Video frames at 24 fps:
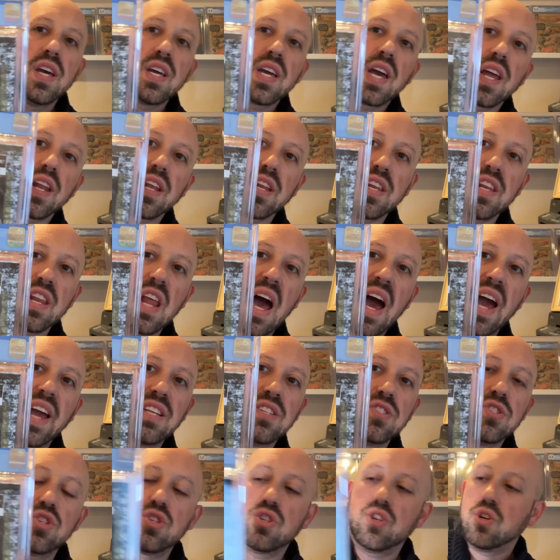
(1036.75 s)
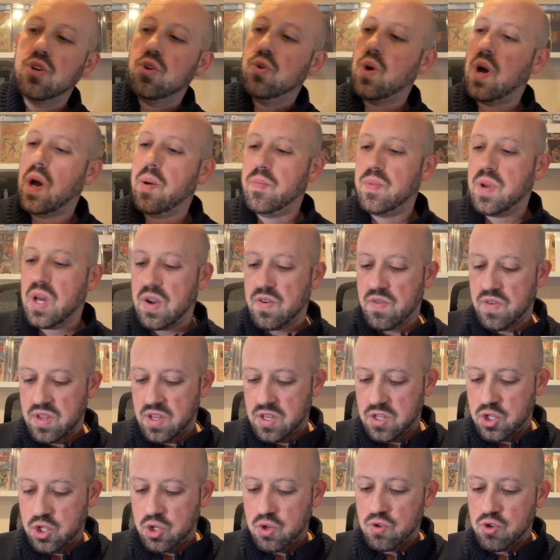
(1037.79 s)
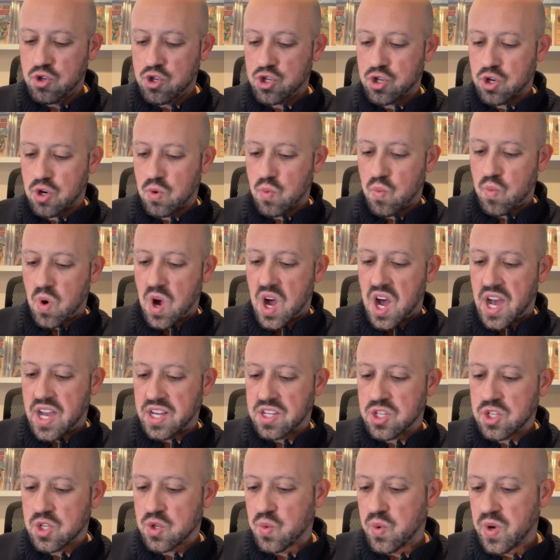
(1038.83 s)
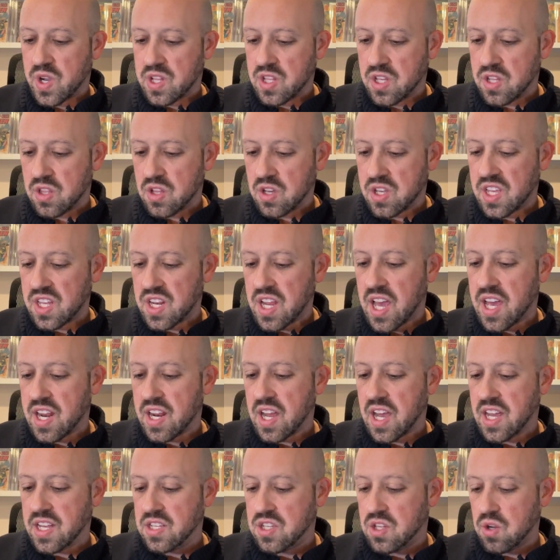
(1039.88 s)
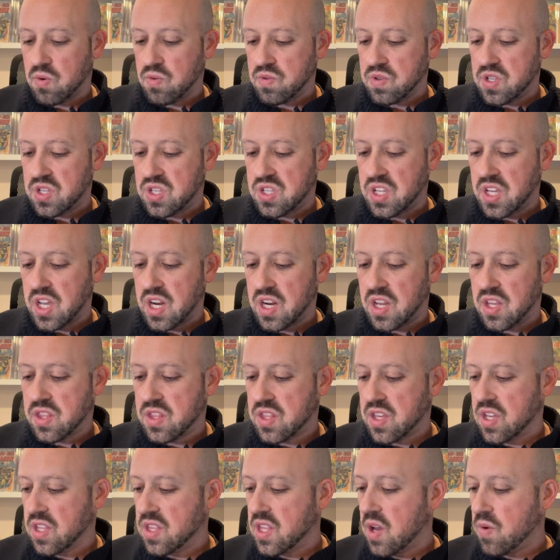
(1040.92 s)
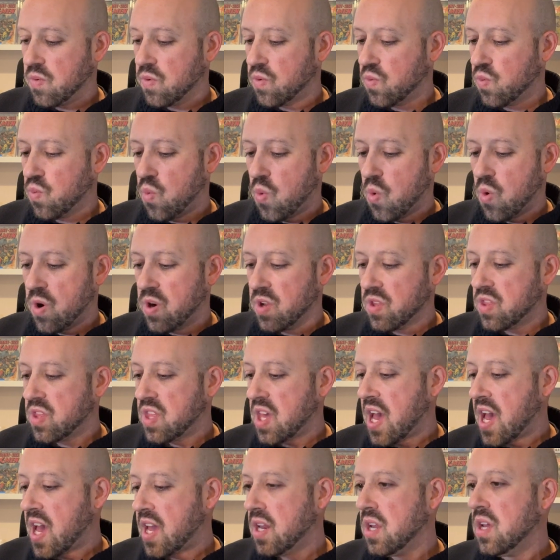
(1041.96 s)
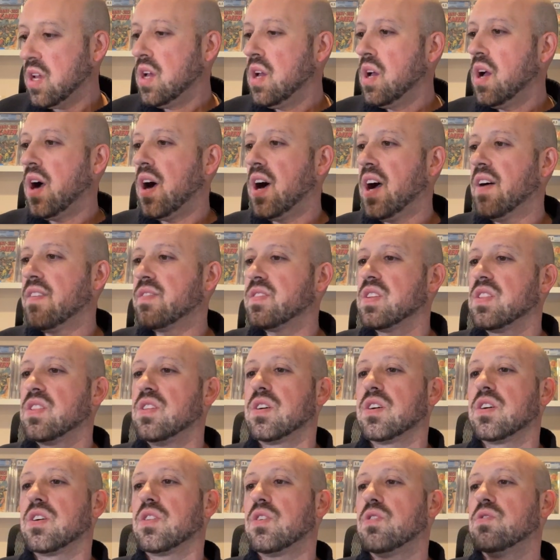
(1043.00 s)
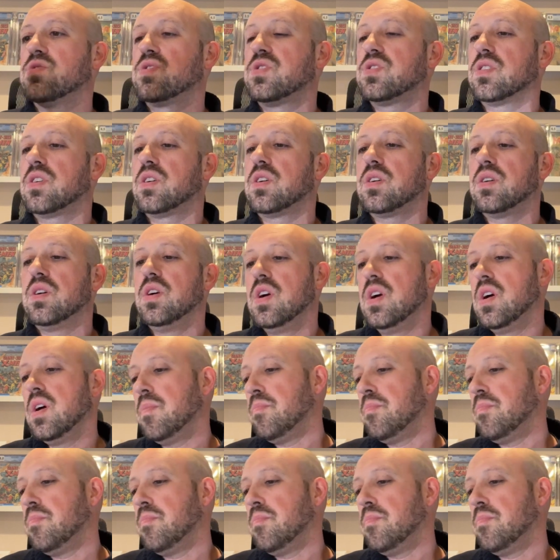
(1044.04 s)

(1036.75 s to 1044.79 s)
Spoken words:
Got a 9.2. I'm not really too sure why. Just quickly looking at it, I don't see anything that would warrant that. I'll have to look closer.